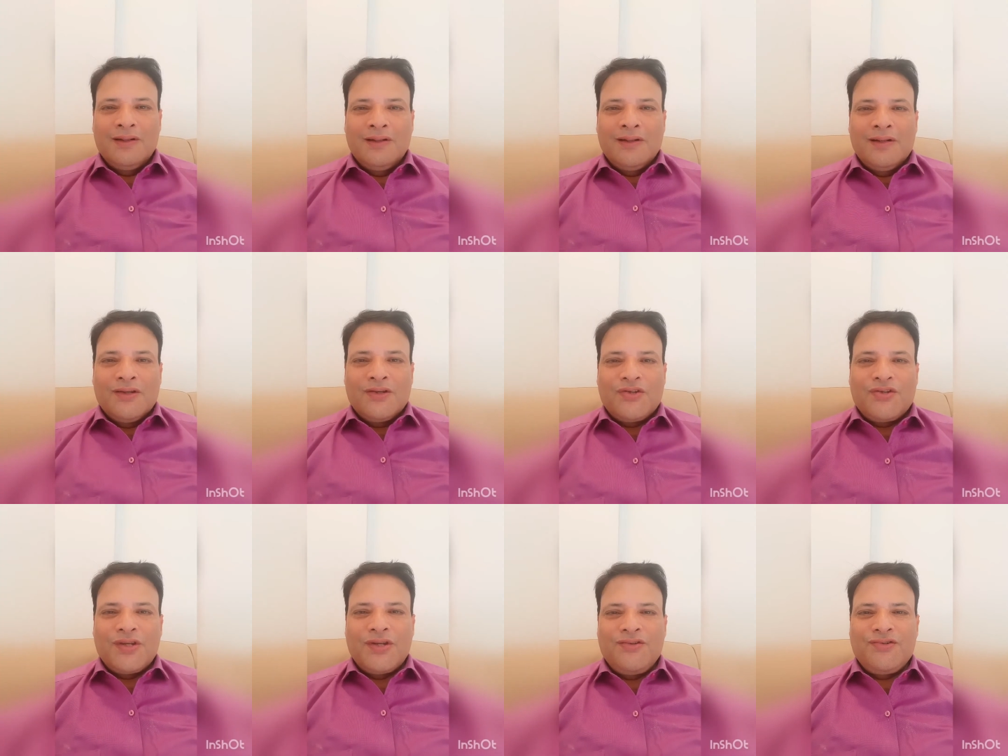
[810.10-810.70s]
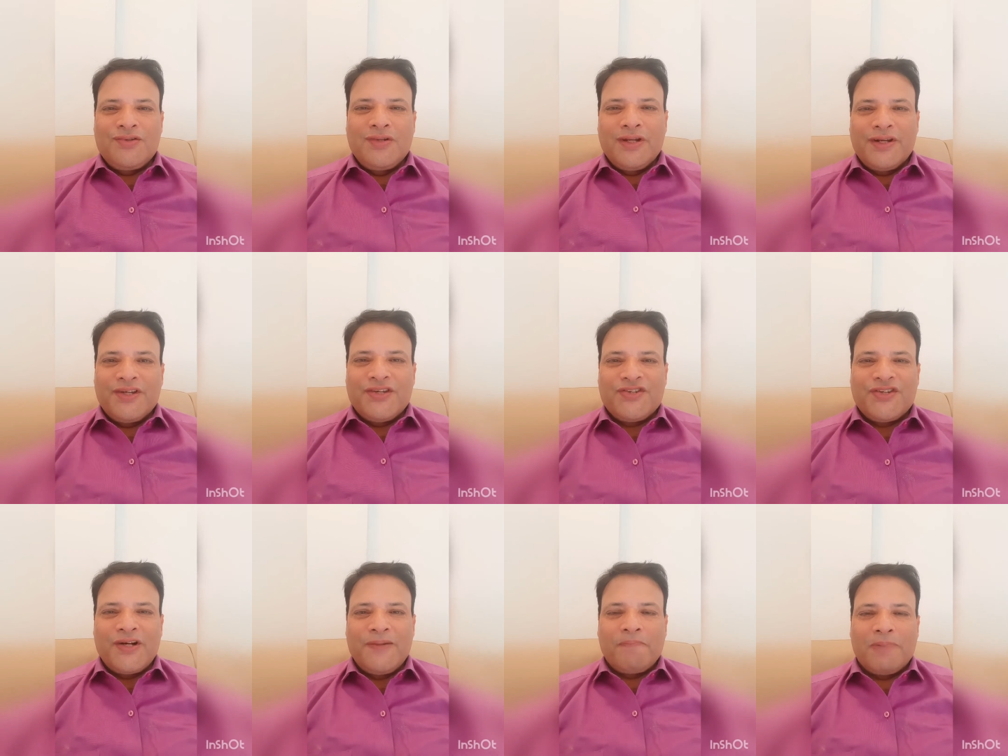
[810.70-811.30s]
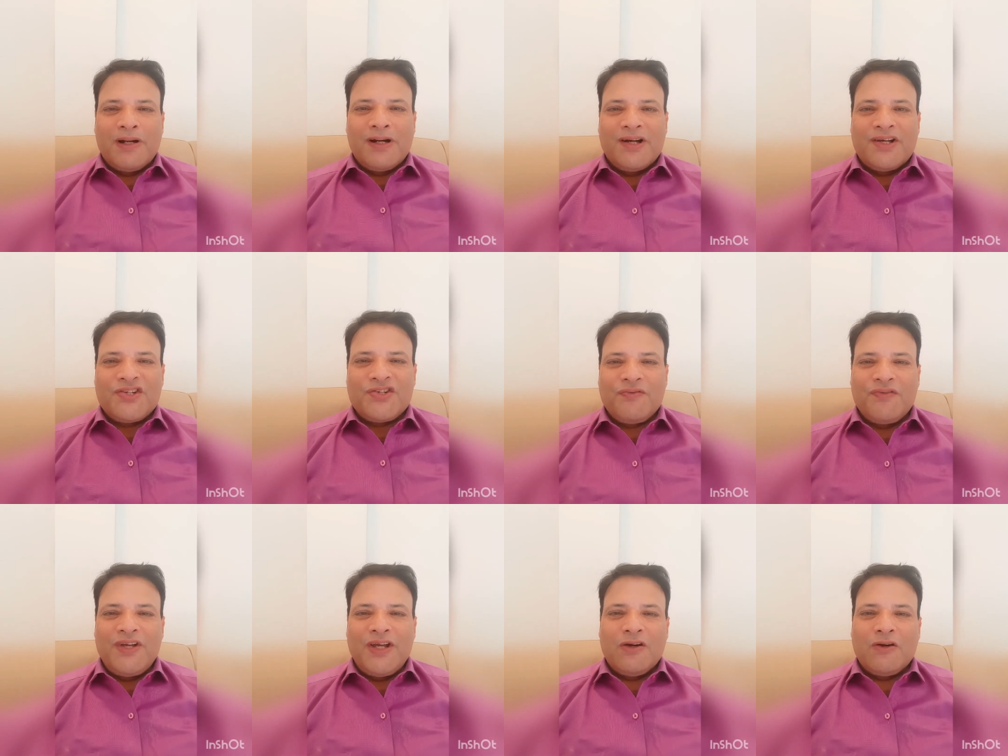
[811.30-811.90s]
Since the recent
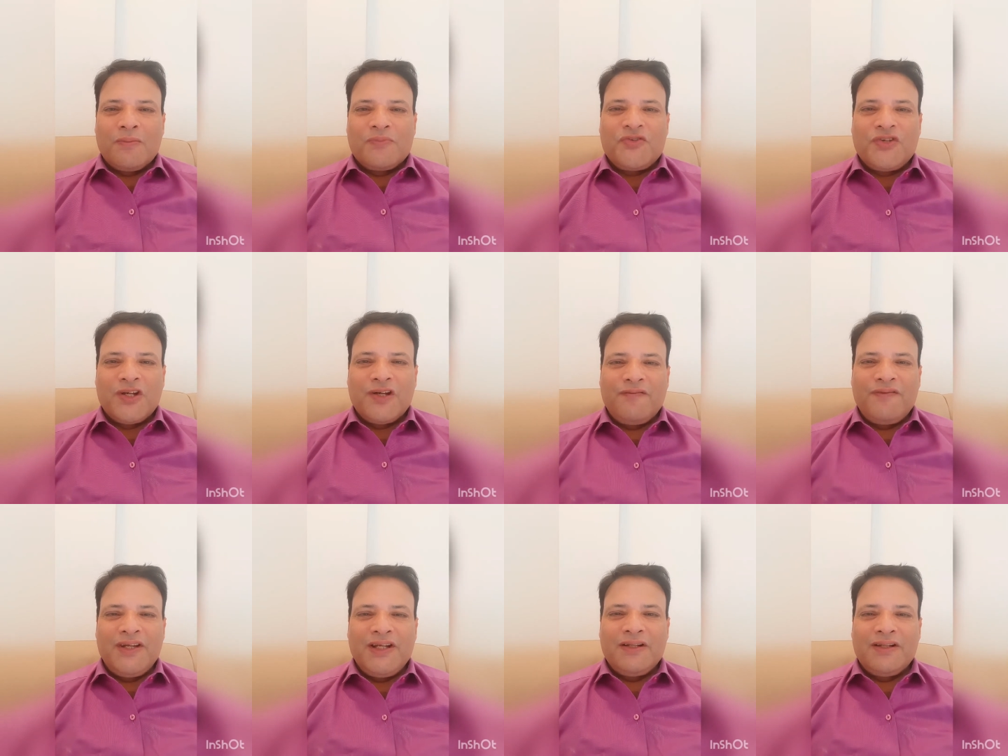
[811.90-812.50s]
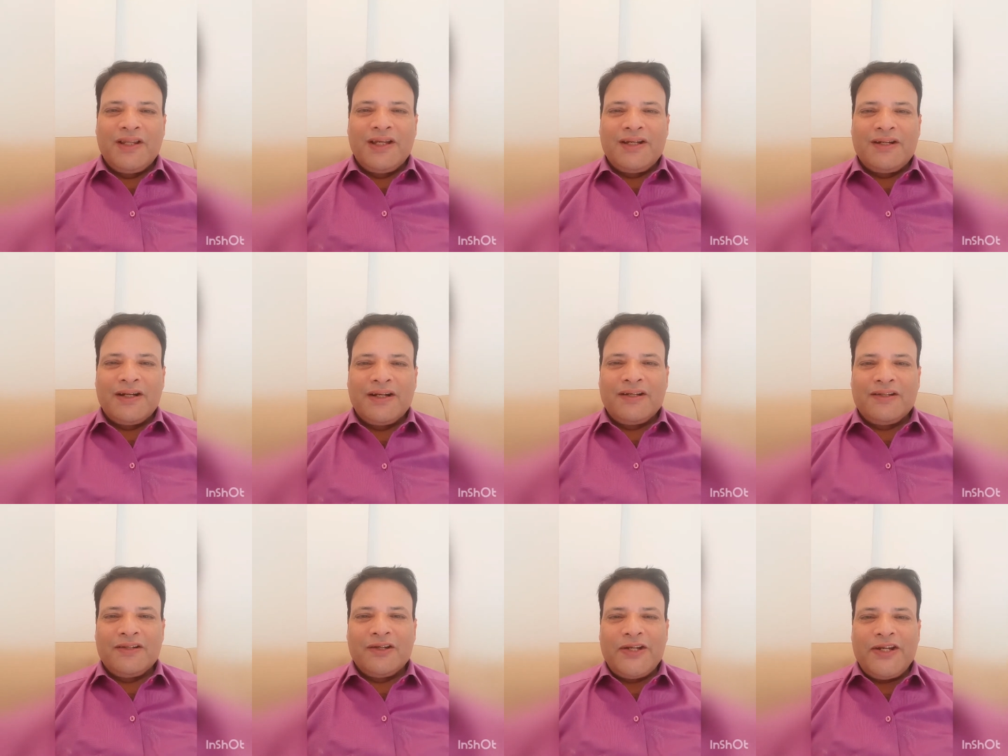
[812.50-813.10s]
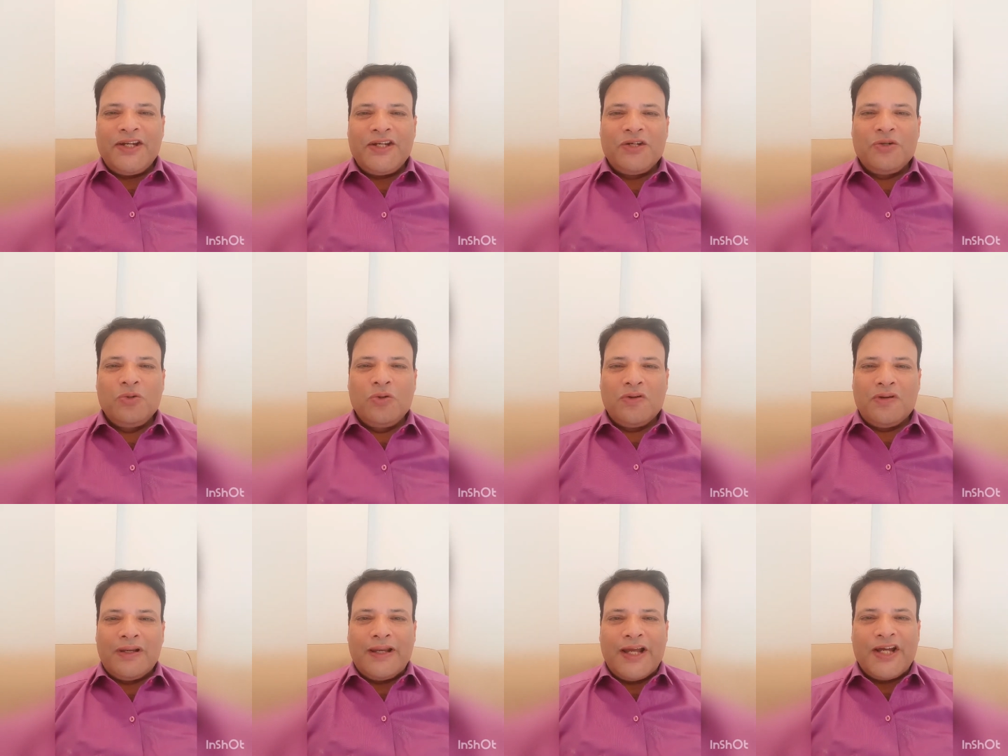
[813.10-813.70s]
past, we are observing that the
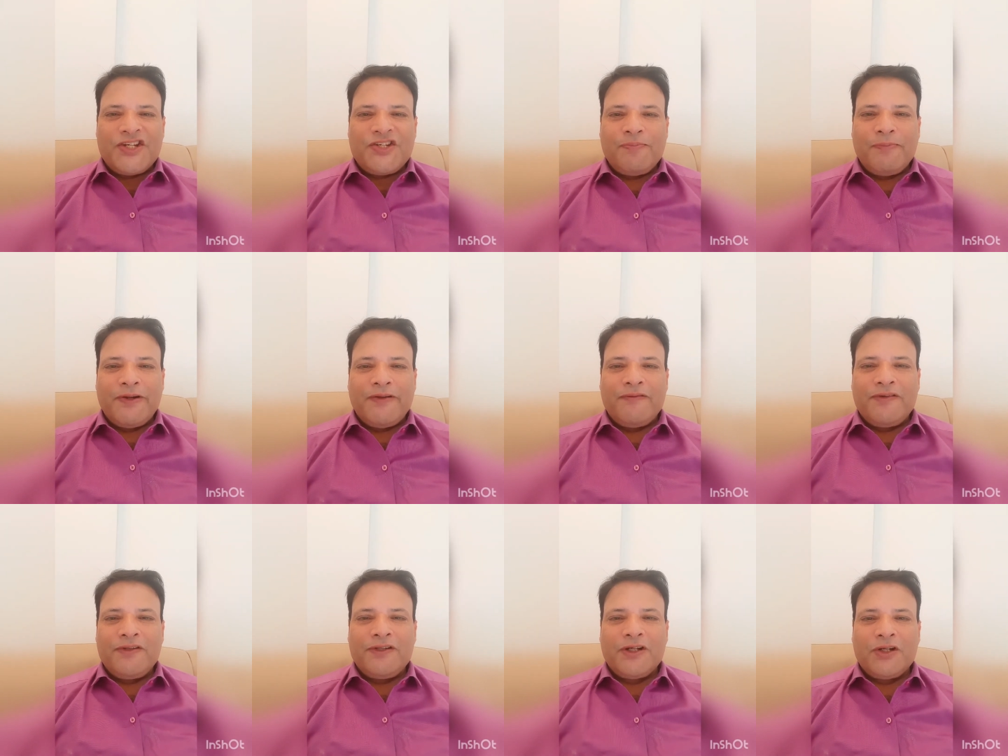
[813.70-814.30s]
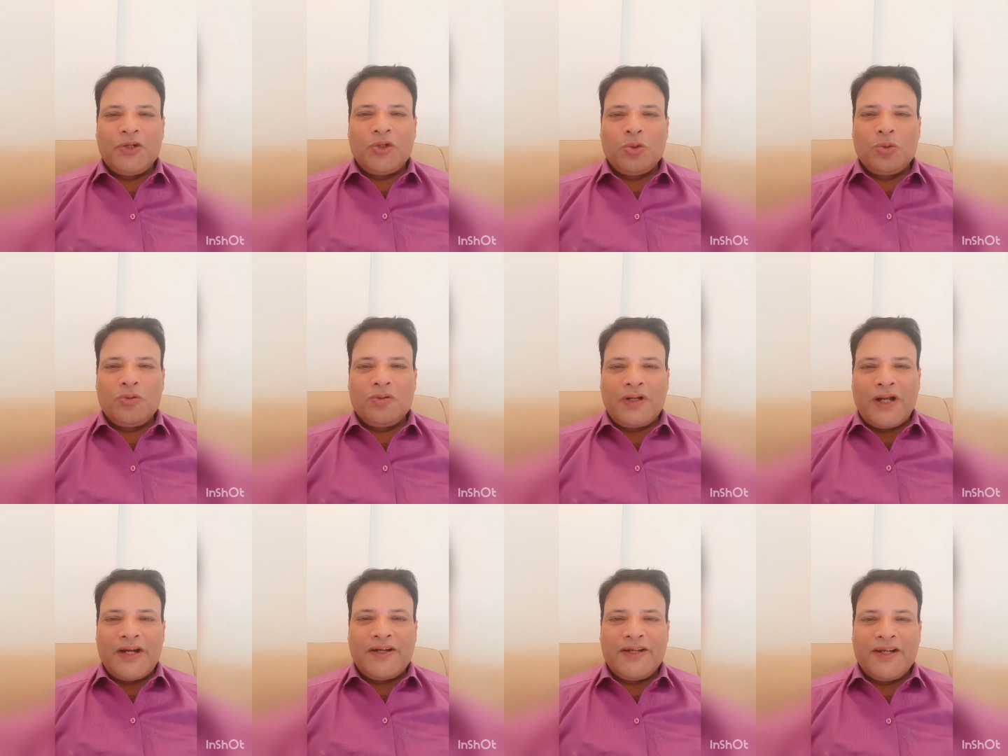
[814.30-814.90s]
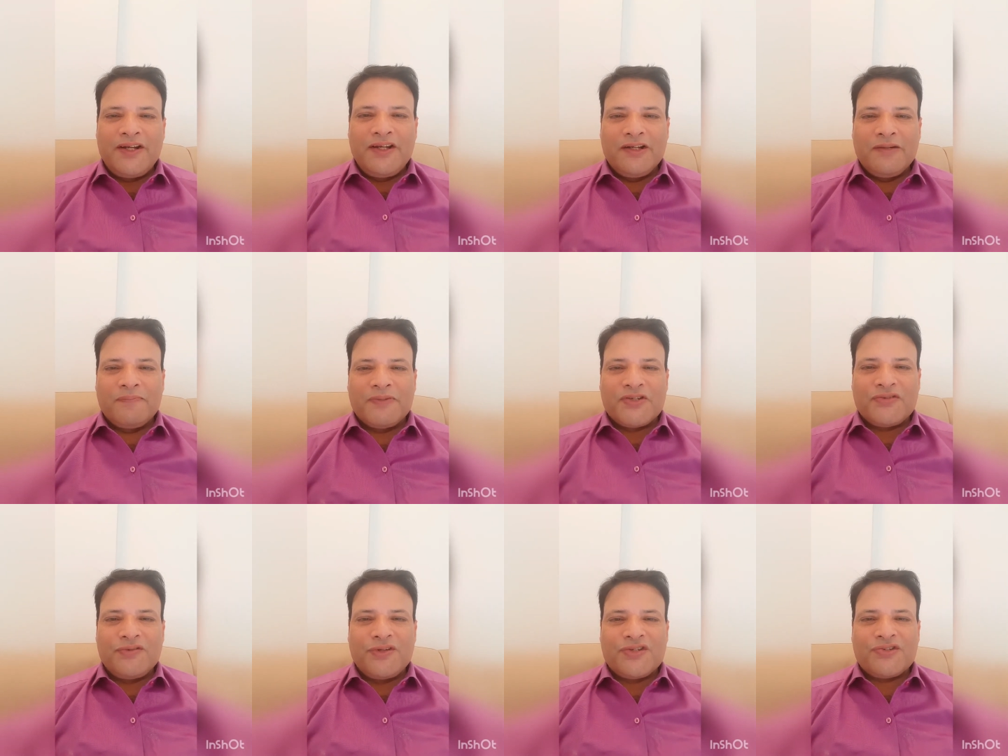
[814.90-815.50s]
ego clash between the two titanic
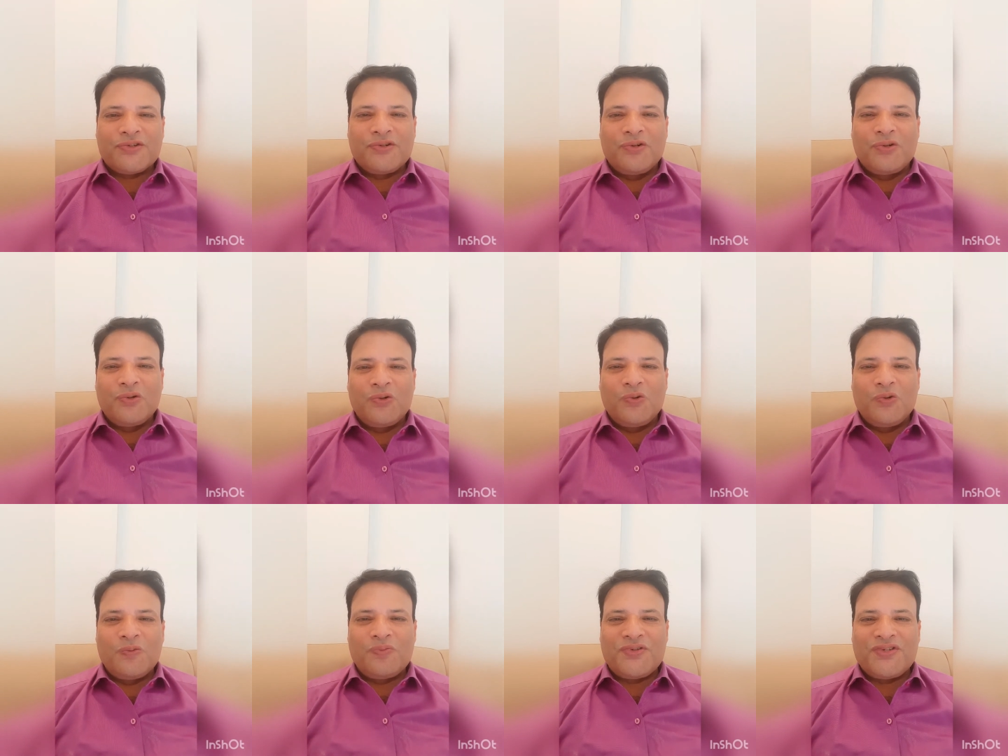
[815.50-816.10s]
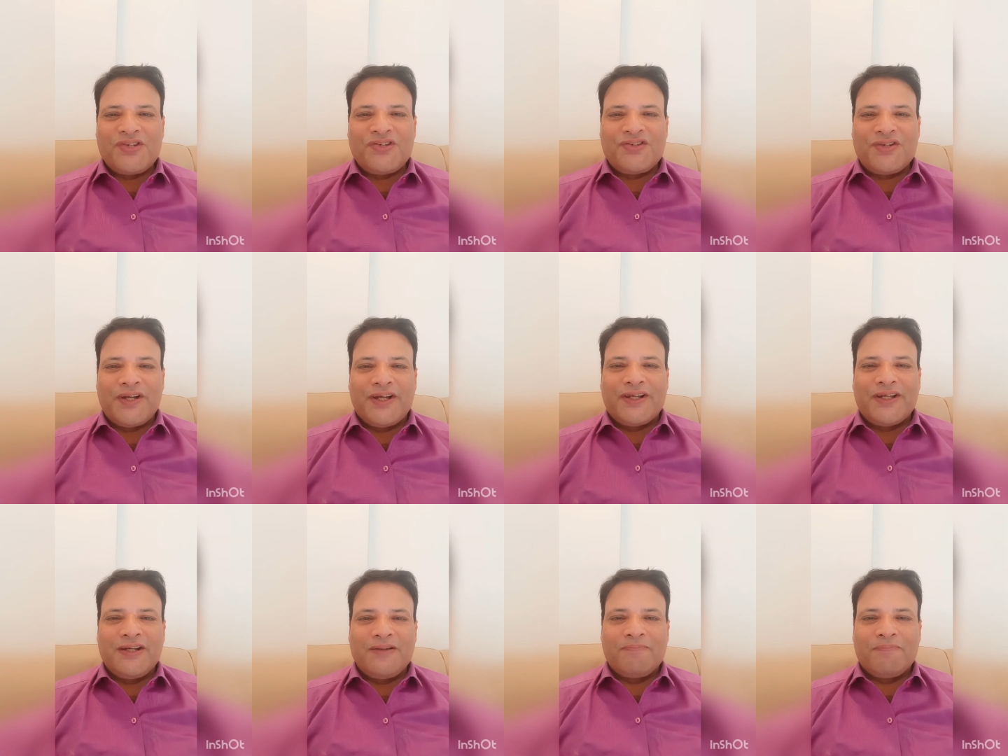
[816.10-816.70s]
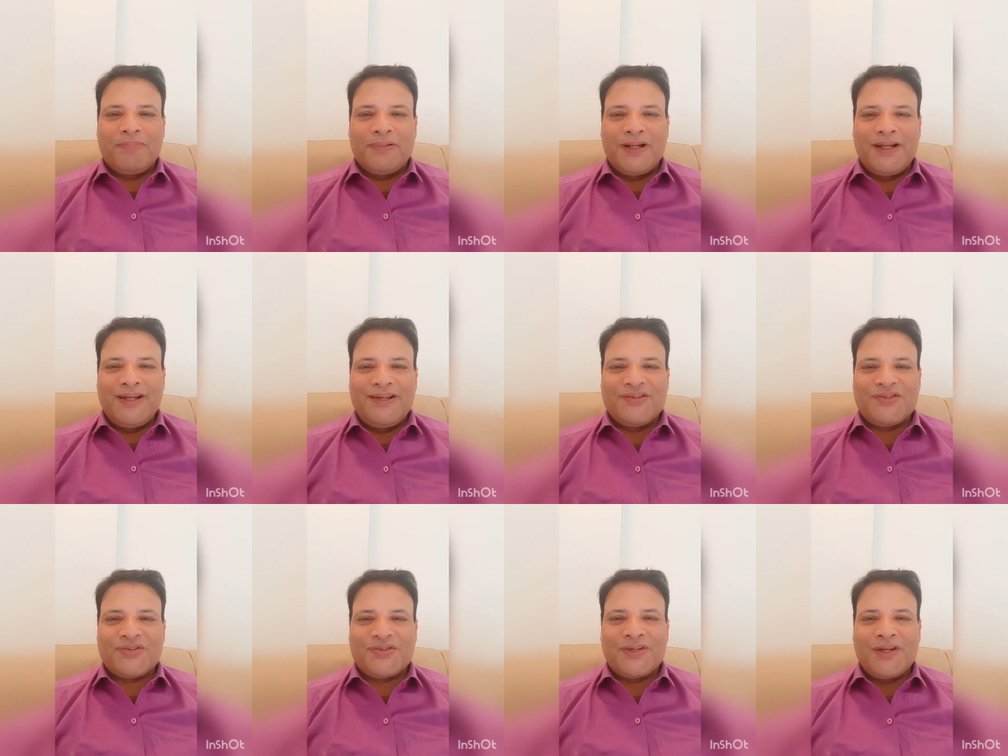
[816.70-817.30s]
business groups is taking
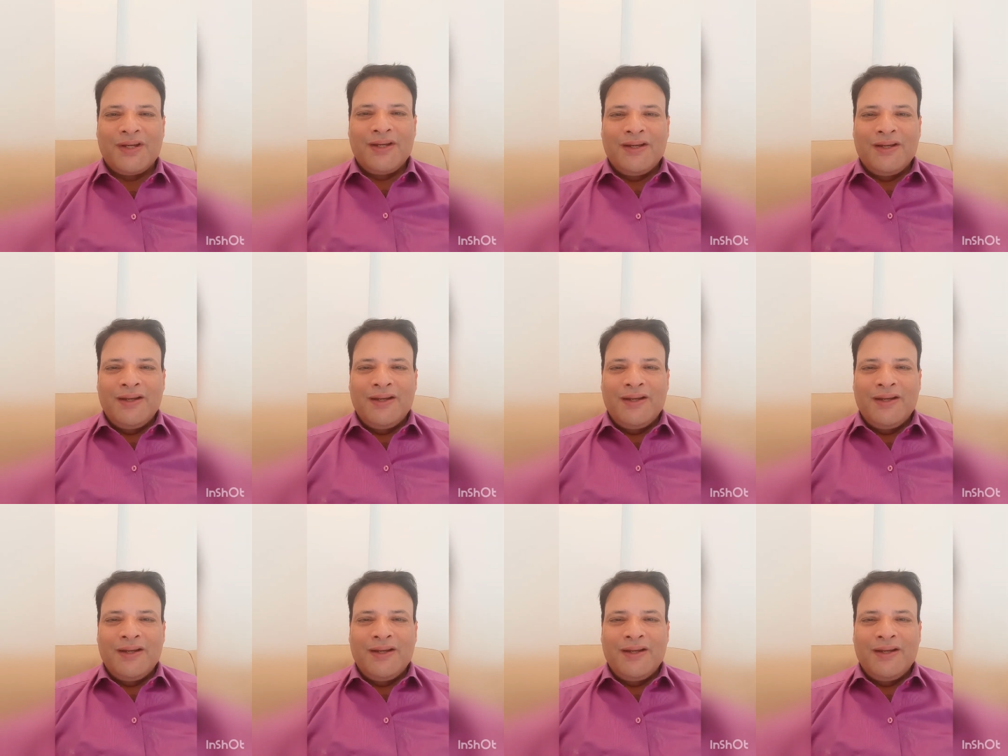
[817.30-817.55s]
place,